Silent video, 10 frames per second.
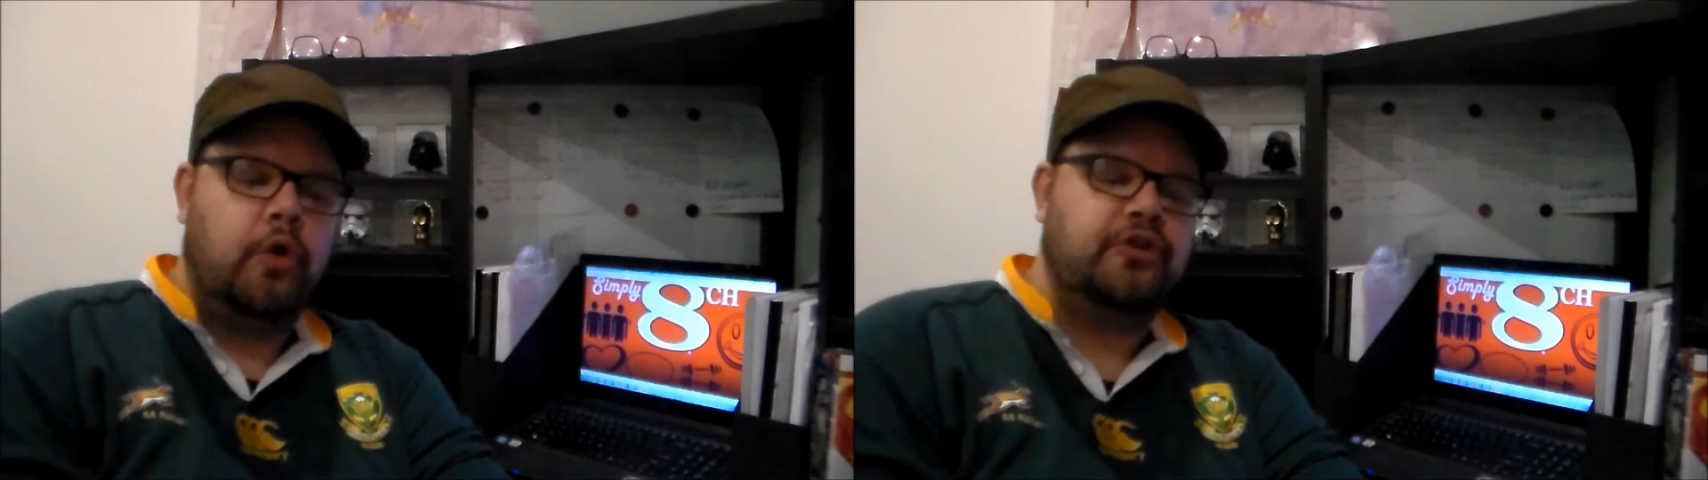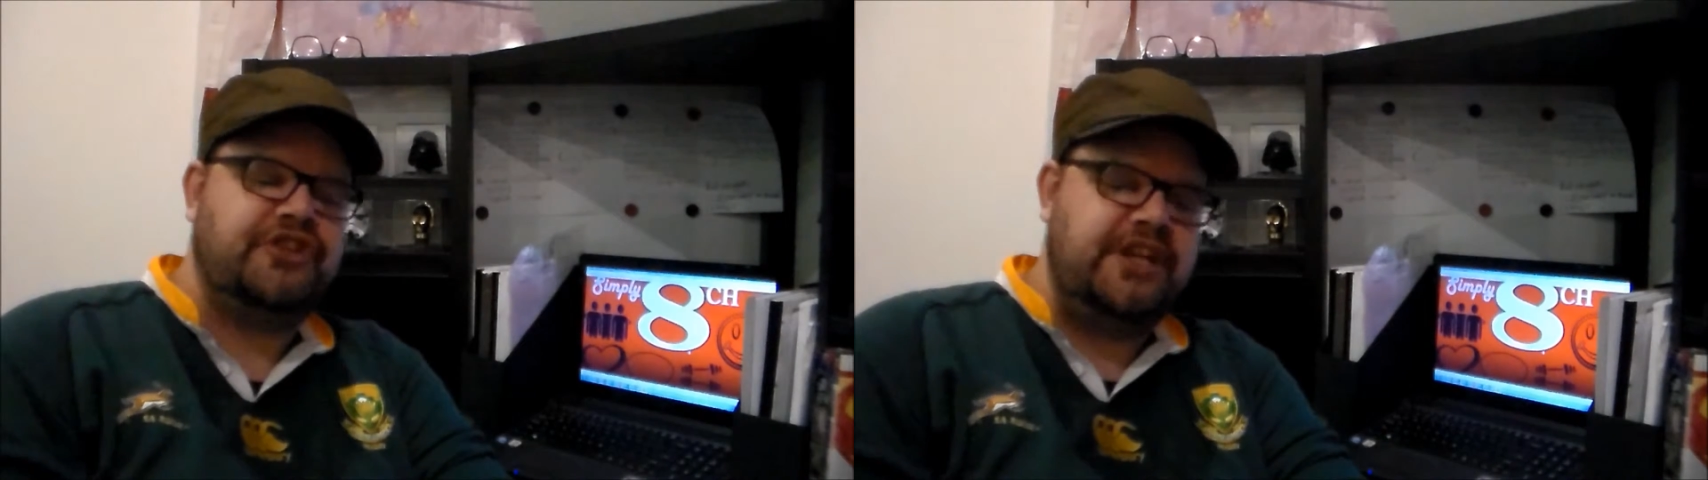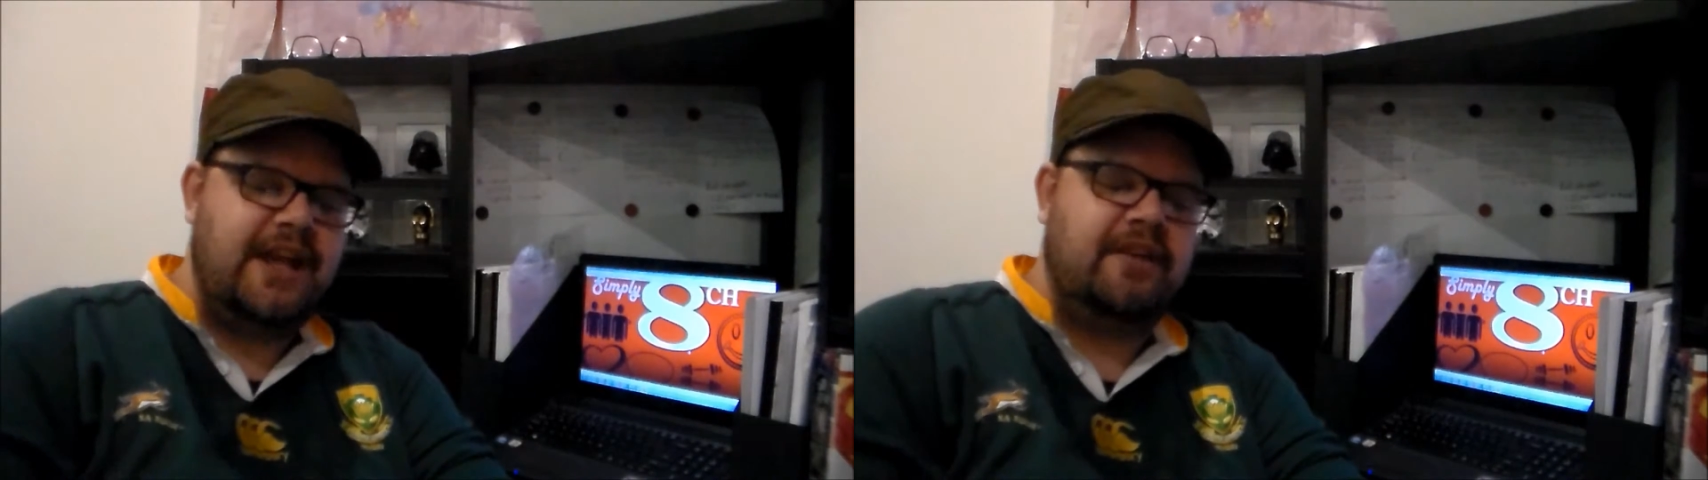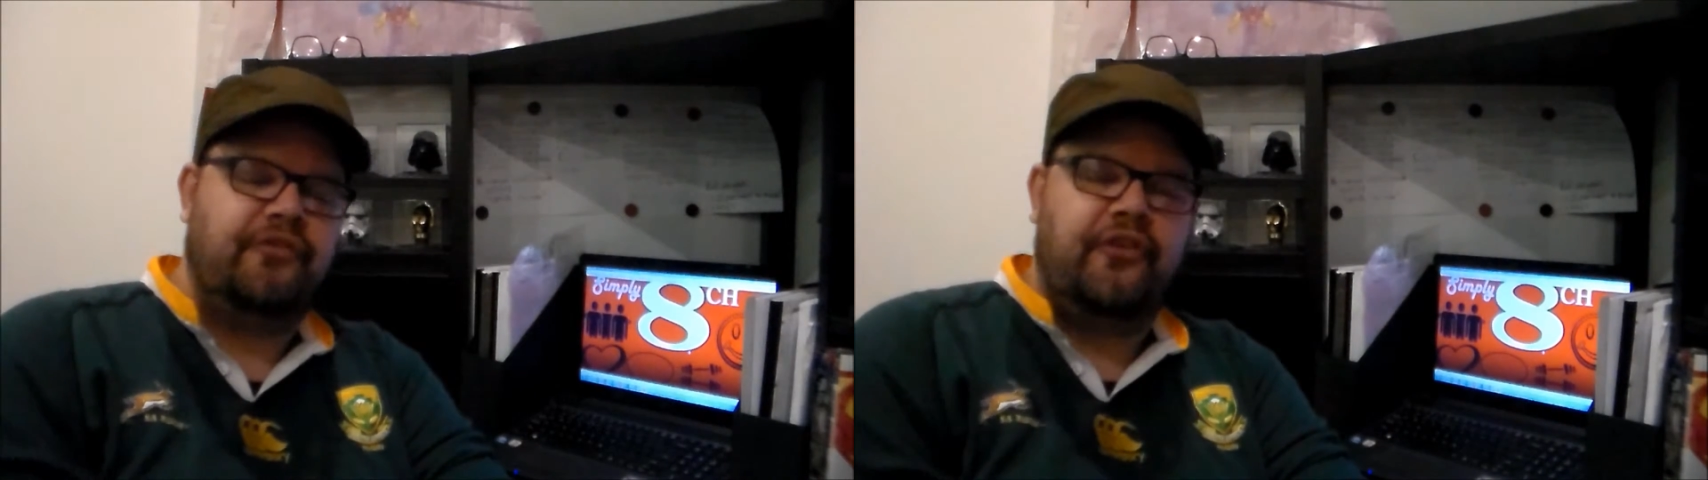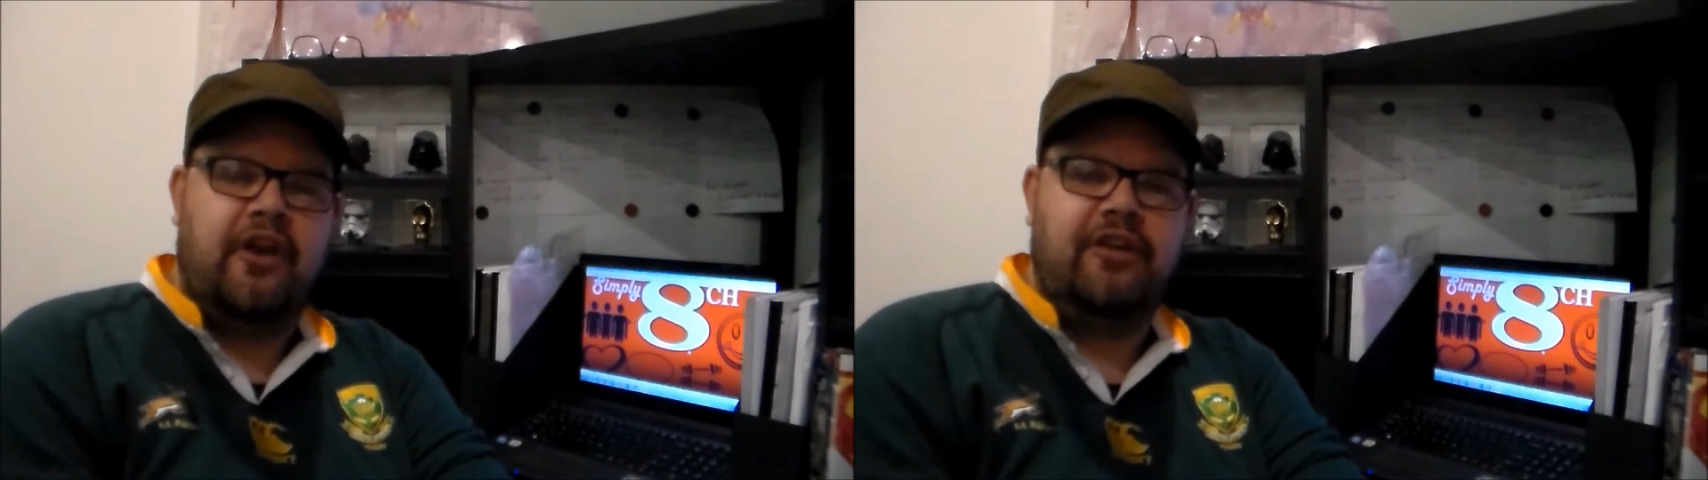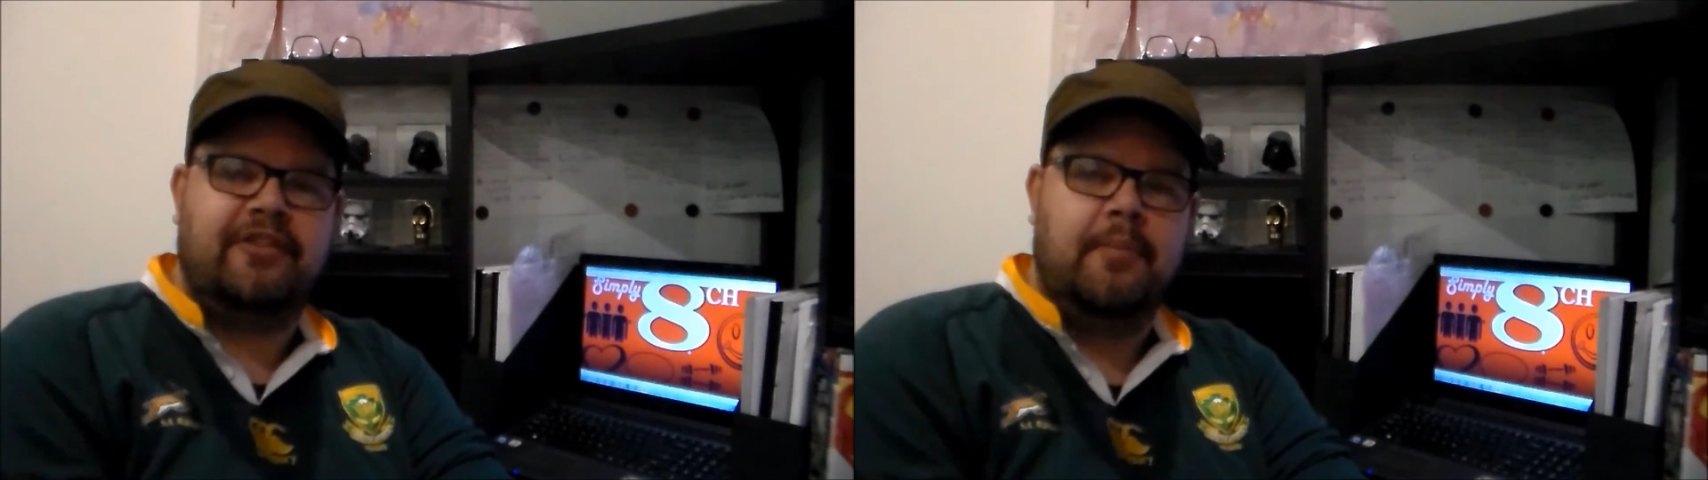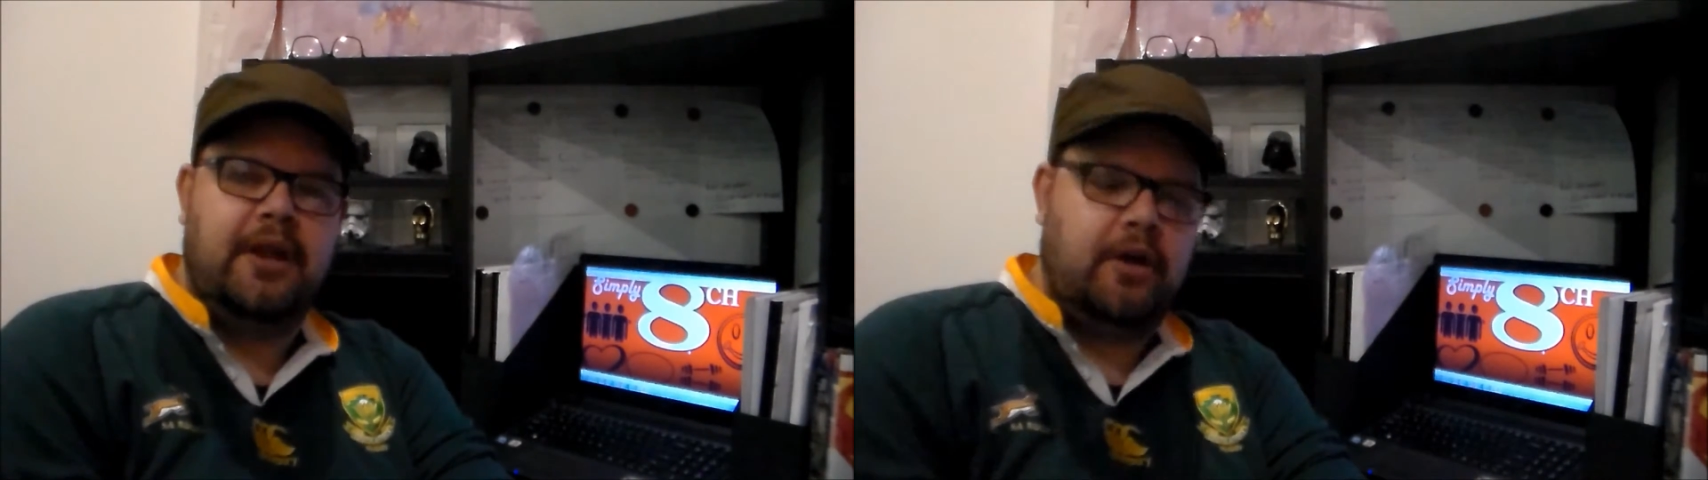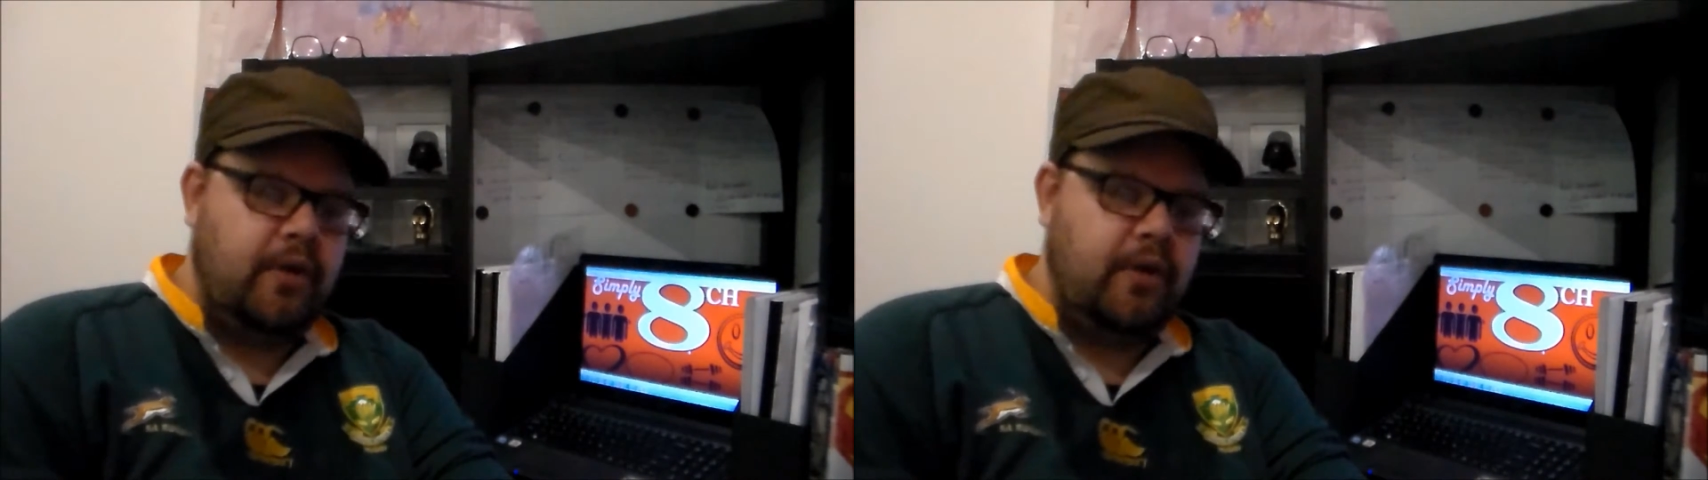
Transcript: or she has very similar